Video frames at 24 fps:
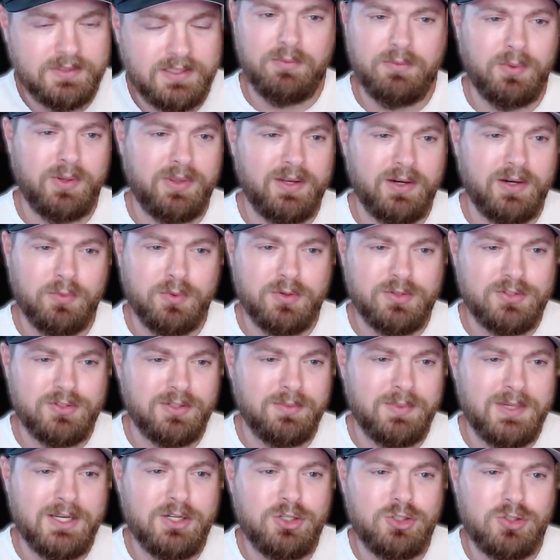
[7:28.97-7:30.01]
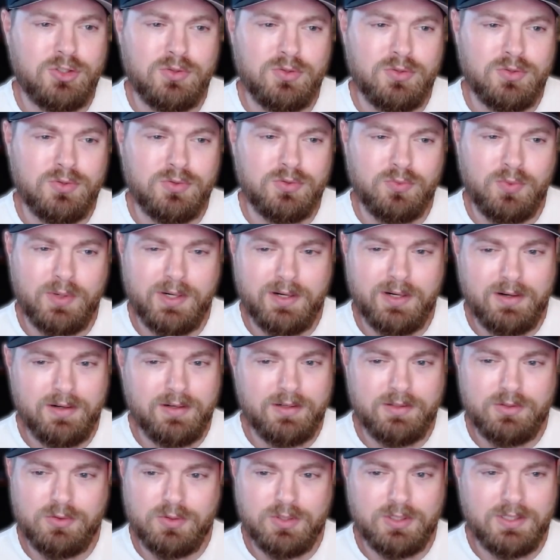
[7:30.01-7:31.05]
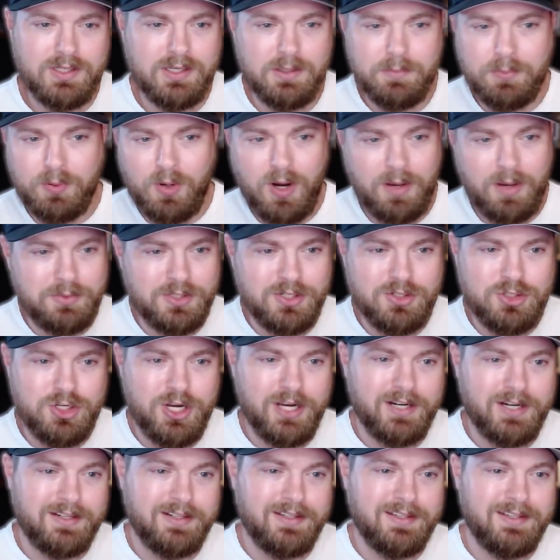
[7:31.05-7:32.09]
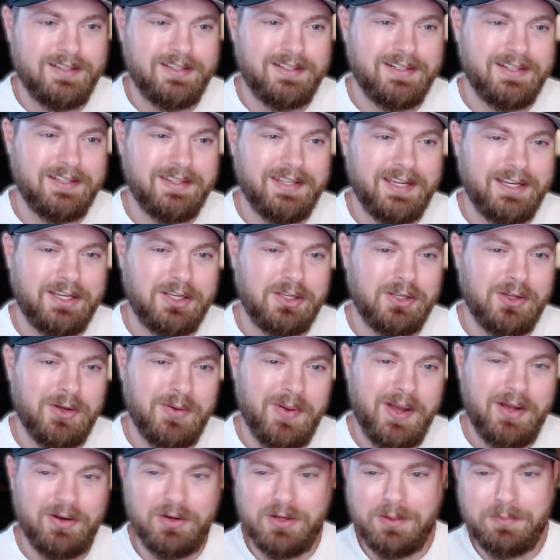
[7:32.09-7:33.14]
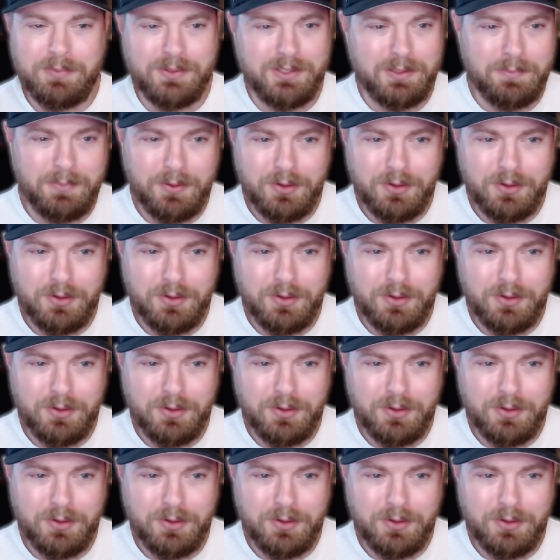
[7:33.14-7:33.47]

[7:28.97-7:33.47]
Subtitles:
where there were some issues where you could get prompt injected and that could go out and complete